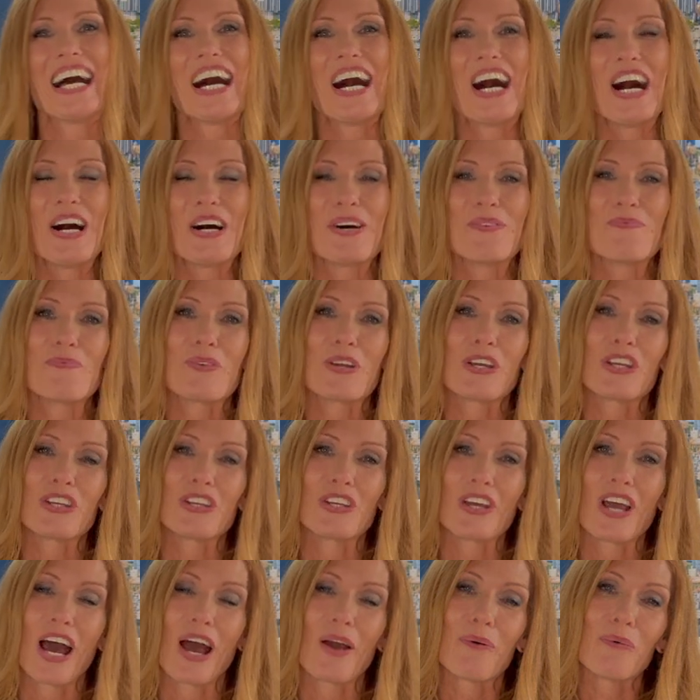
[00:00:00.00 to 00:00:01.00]

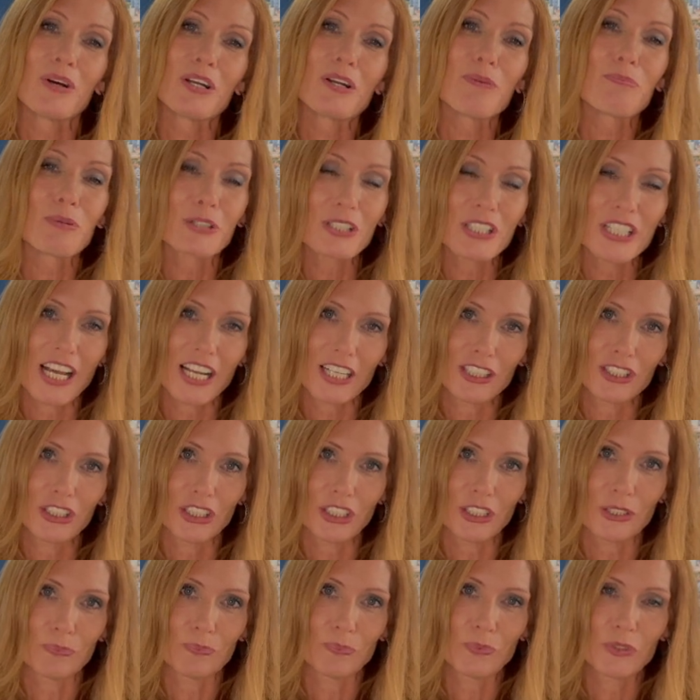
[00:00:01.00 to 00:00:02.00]
I want to protect
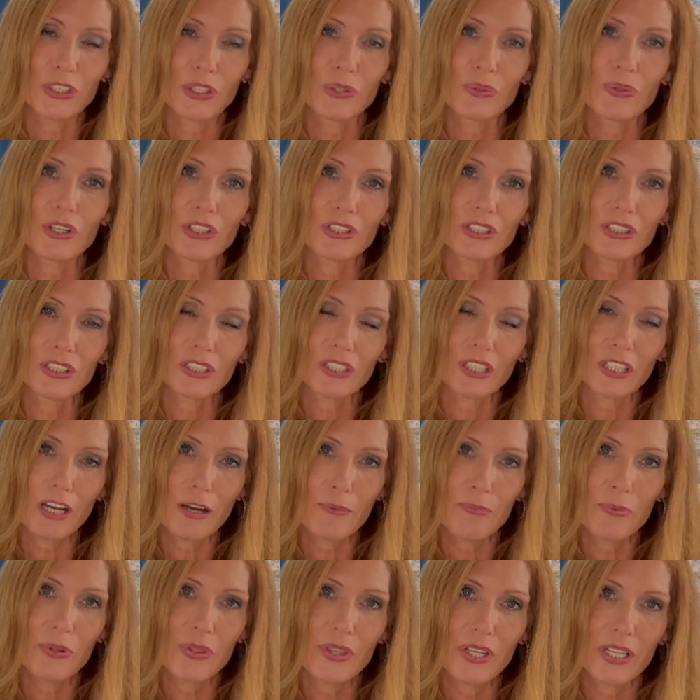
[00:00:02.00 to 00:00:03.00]
you. So there's a
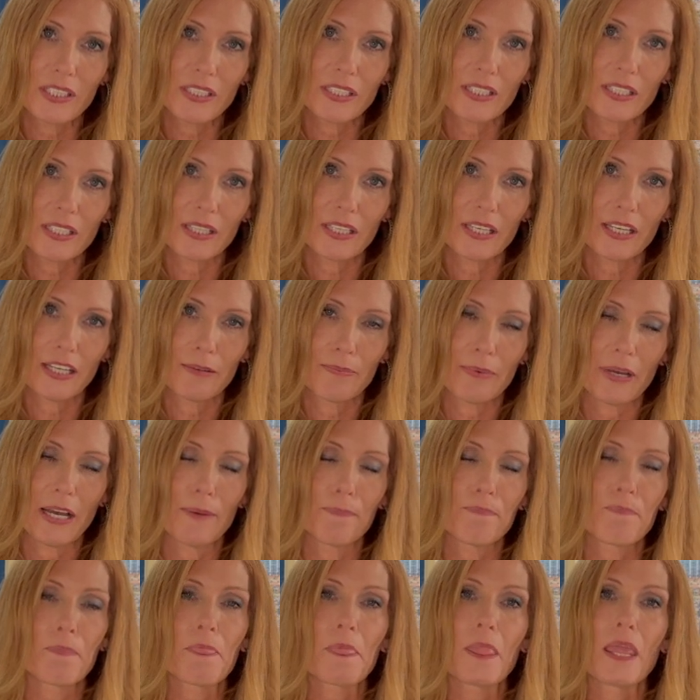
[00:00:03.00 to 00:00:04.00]
couple of things to think about.